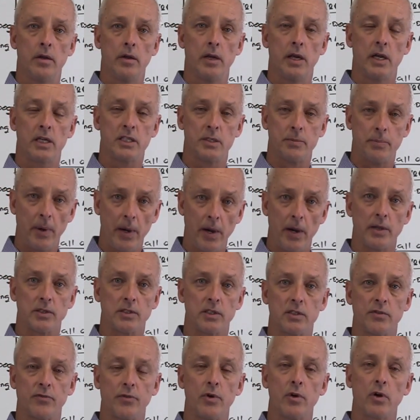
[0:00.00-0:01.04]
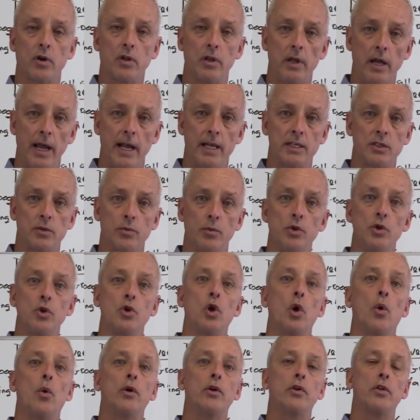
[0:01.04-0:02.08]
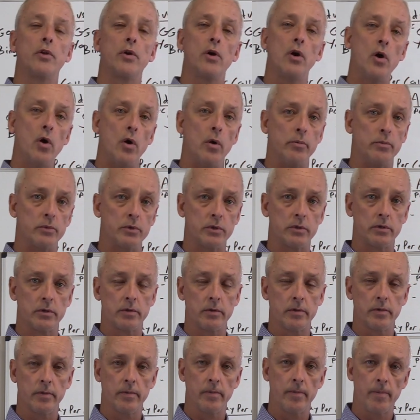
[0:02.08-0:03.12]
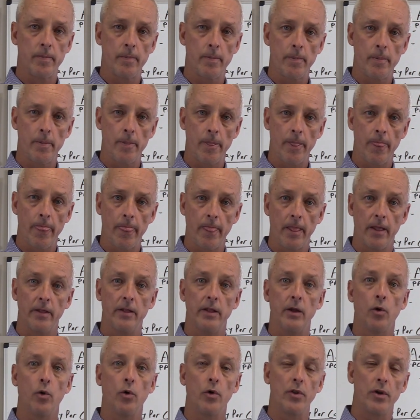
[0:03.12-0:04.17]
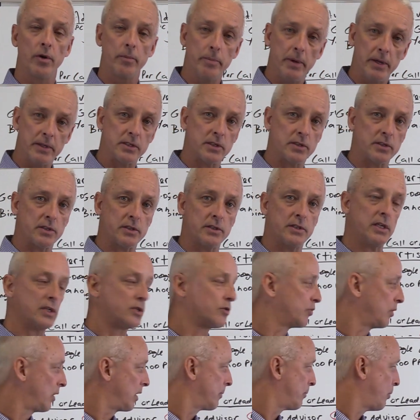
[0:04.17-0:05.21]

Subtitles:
experiences for your clients when you go into their homes or their businesses. This is really